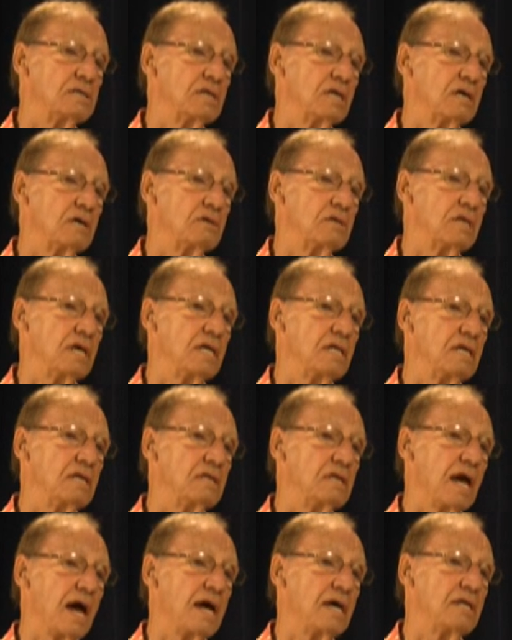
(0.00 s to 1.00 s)
our thing that
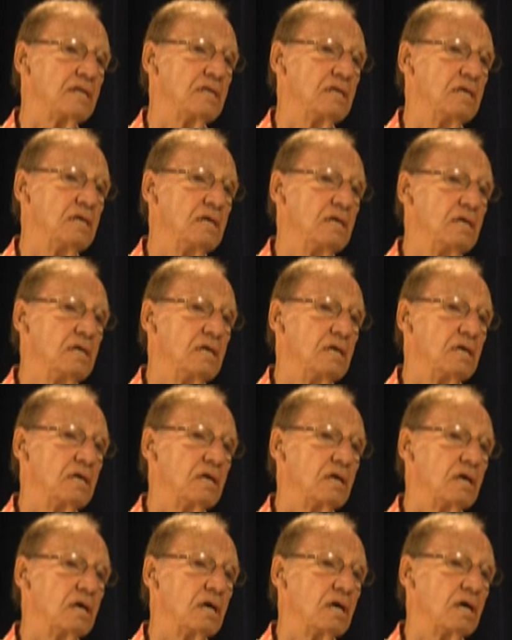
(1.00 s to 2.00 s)
had
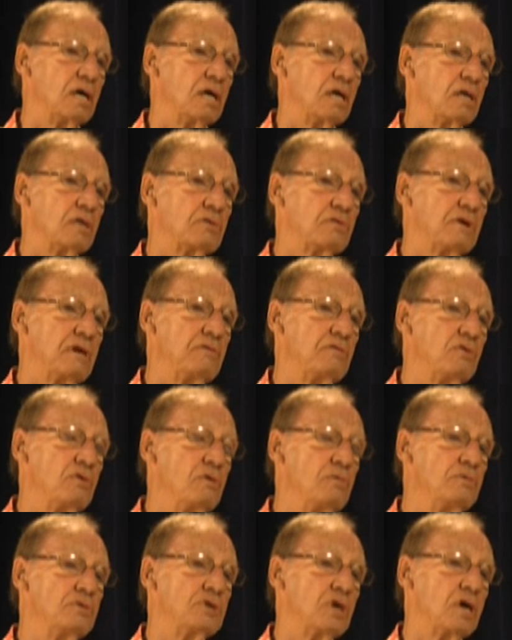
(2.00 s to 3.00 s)
uh, three
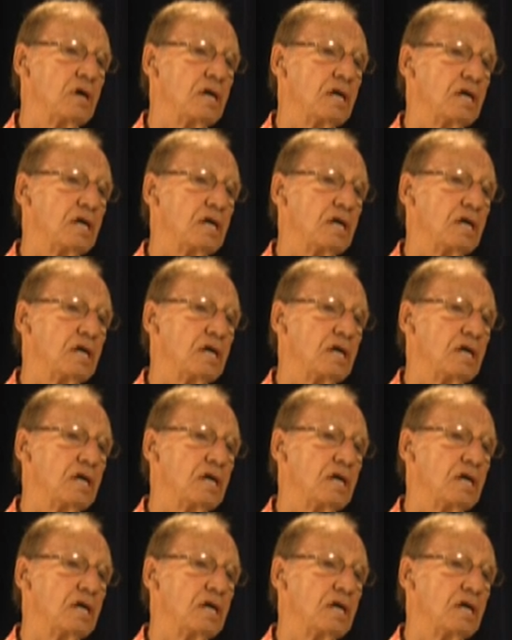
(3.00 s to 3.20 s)
rooms on